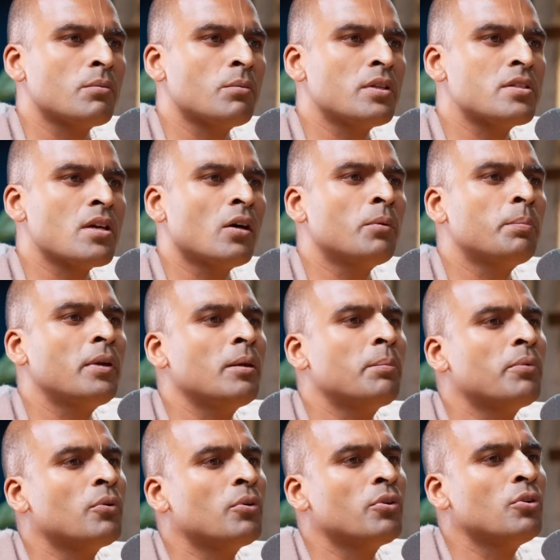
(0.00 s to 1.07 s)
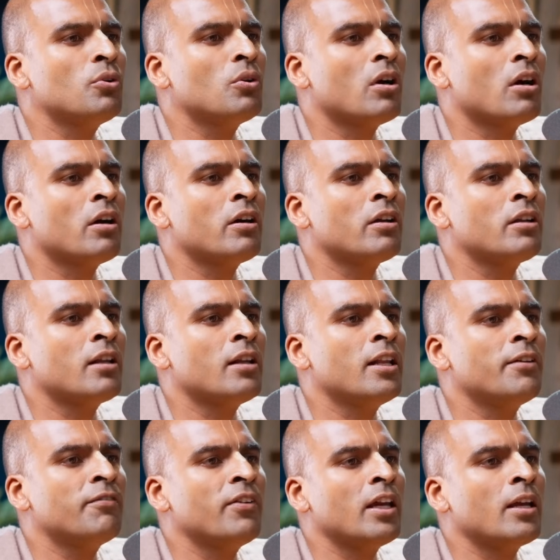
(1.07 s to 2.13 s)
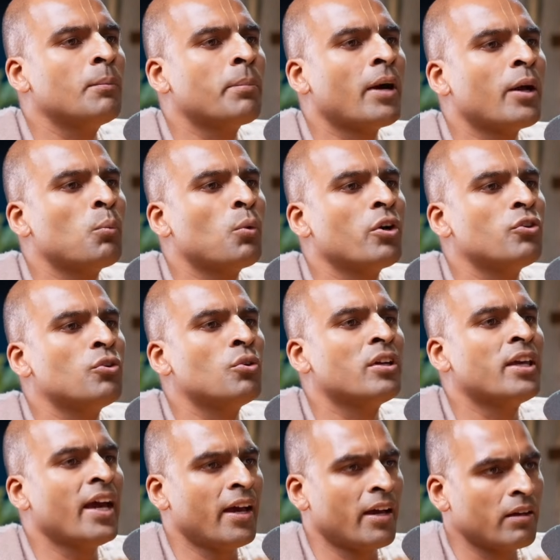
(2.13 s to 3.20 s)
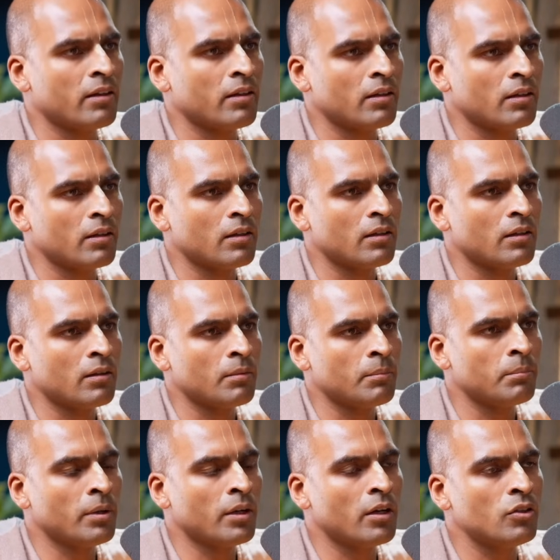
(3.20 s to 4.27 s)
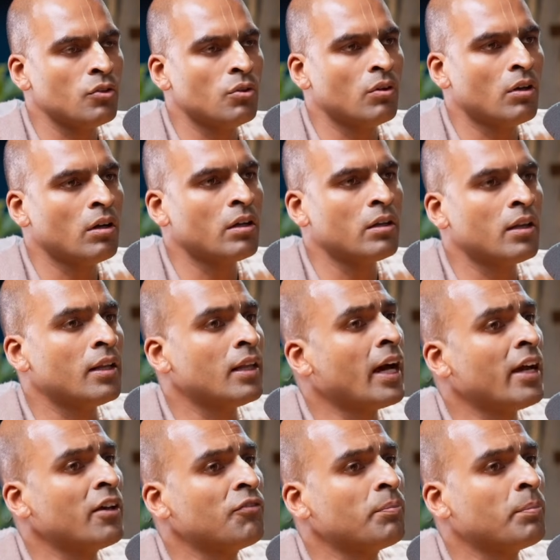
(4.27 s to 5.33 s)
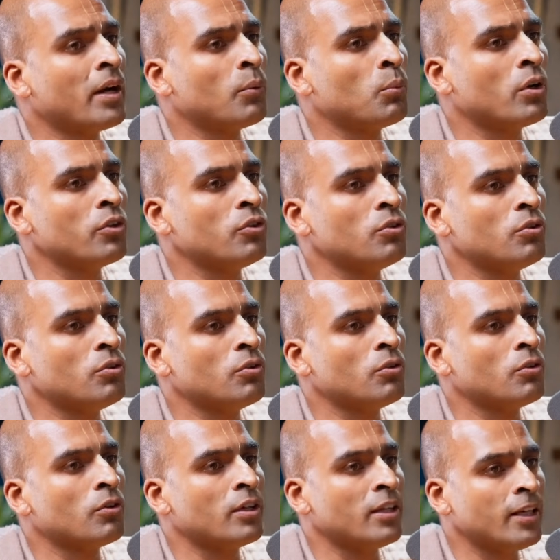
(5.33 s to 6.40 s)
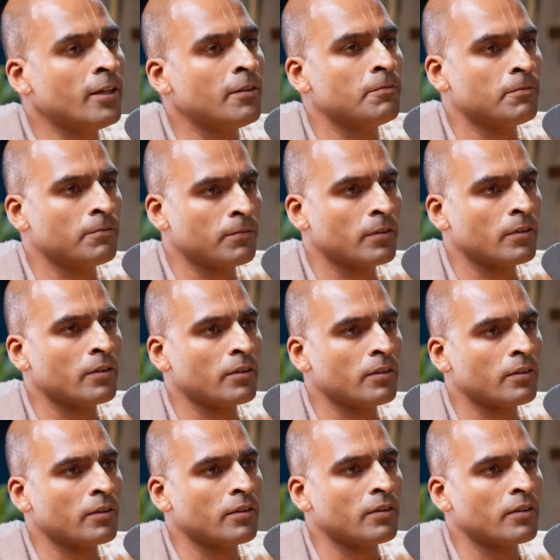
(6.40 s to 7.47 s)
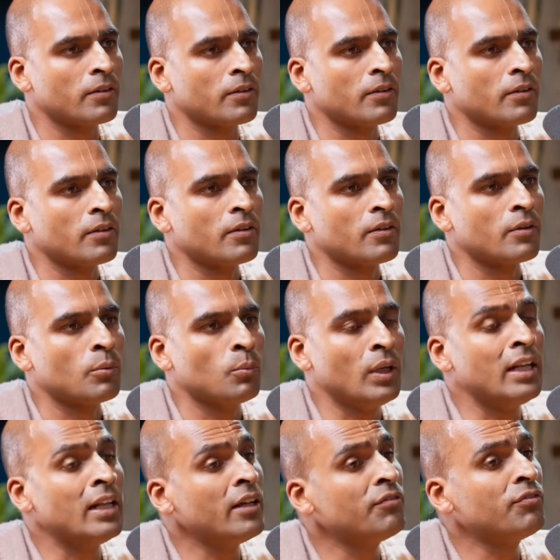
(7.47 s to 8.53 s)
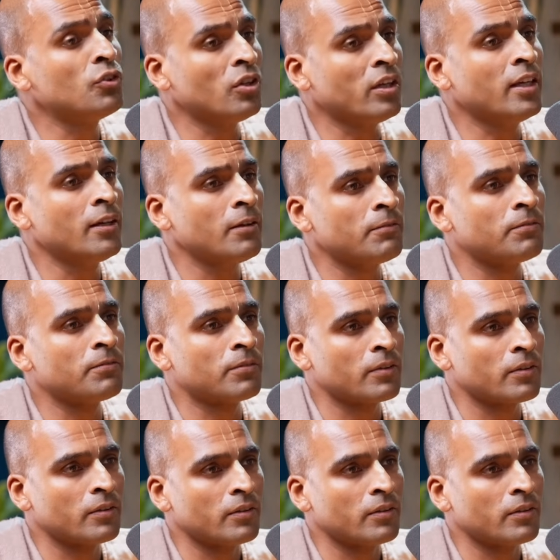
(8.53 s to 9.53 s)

We tell people you earn a living by what you get, but you earn a life by what you give. We live to give.